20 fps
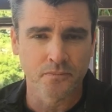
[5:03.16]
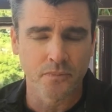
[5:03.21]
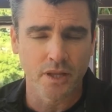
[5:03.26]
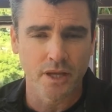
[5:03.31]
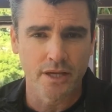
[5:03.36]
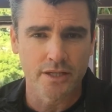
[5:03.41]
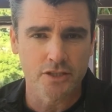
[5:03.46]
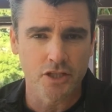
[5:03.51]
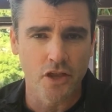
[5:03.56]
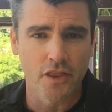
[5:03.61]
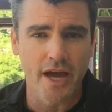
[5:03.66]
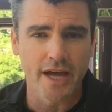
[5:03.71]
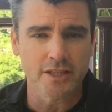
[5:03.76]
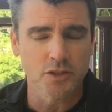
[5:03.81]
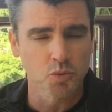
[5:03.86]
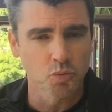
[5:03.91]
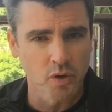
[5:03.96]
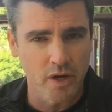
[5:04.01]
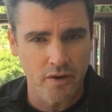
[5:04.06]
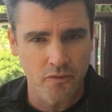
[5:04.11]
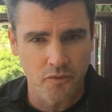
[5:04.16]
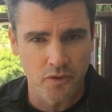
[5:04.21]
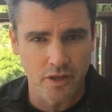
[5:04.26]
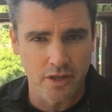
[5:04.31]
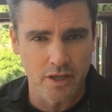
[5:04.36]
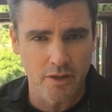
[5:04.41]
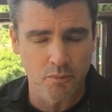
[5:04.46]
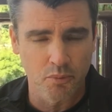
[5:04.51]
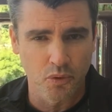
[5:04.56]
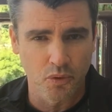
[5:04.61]
So that's one
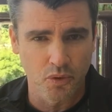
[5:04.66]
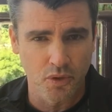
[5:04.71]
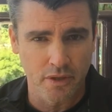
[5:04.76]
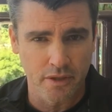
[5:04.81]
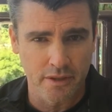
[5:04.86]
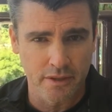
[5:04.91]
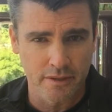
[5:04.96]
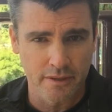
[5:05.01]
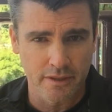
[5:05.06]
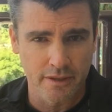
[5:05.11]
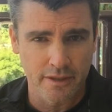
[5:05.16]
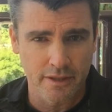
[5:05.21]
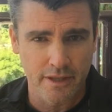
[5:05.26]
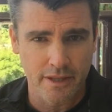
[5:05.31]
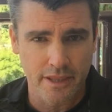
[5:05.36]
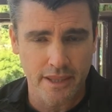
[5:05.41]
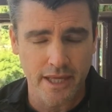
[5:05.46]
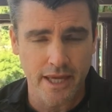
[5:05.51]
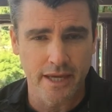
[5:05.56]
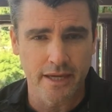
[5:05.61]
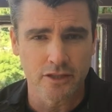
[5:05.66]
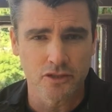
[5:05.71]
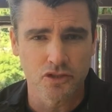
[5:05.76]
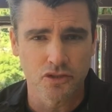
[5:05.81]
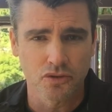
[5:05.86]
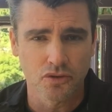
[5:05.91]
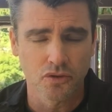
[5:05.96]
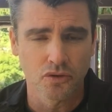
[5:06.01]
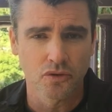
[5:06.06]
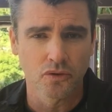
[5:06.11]
really important thing
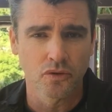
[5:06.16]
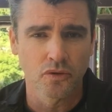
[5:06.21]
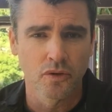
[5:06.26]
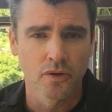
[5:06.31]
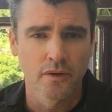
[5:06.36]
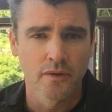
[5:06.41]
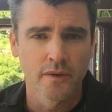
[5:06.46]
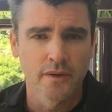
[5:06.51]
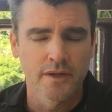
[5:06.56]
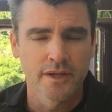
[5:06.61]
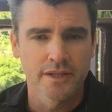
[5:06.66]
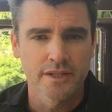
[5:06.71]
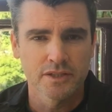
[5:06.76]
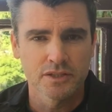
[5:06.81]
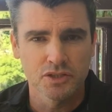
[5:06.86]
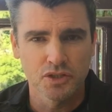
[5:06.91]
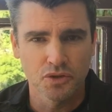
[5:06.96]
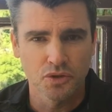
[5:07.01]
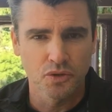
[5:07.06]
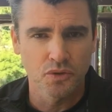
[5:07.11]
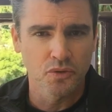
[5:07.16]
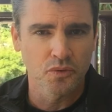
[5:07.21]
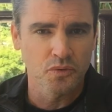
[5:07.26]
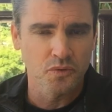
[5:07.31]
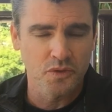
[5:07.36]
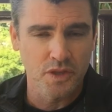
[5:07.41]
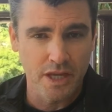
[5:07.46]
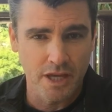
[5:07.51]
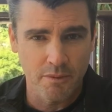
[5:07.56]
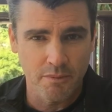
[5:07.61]
to
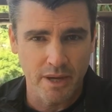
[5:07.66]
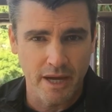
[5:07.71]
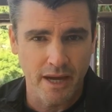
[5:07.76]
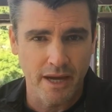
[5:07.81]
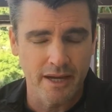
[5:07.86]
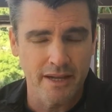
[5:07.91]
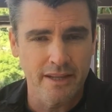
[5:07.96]
think about.